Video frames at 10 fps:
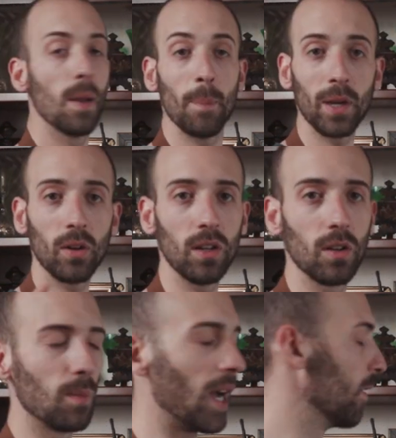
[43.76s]
Pecorino
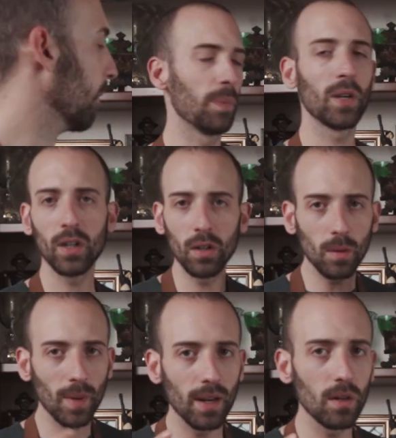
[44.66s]
Romano. Pecorino
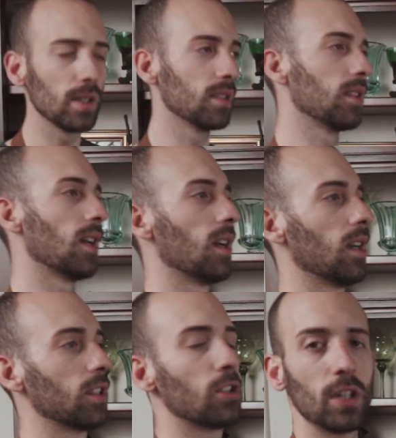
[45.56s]
Romano is
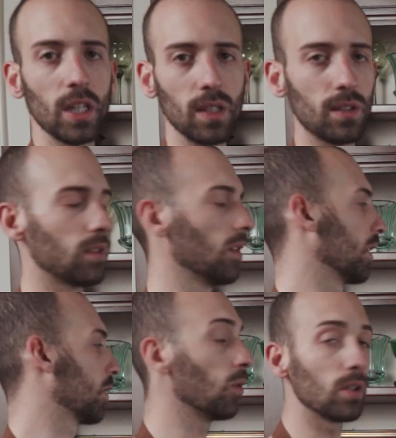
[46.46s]
a cheese, a
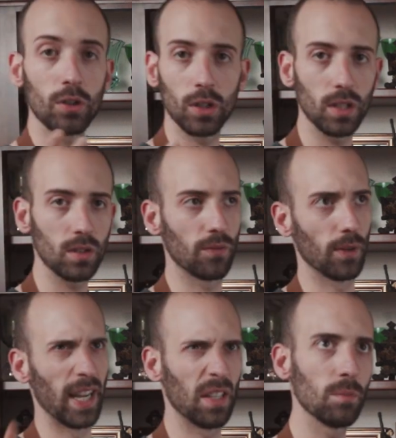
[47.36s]
cured cheese for
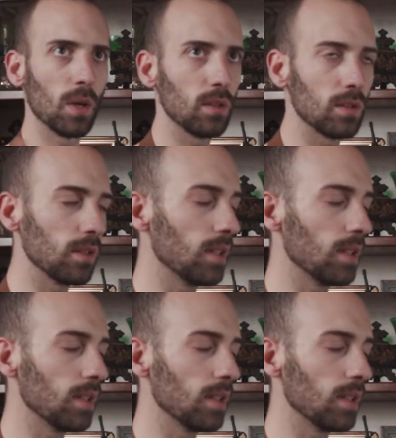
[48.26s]
8 months at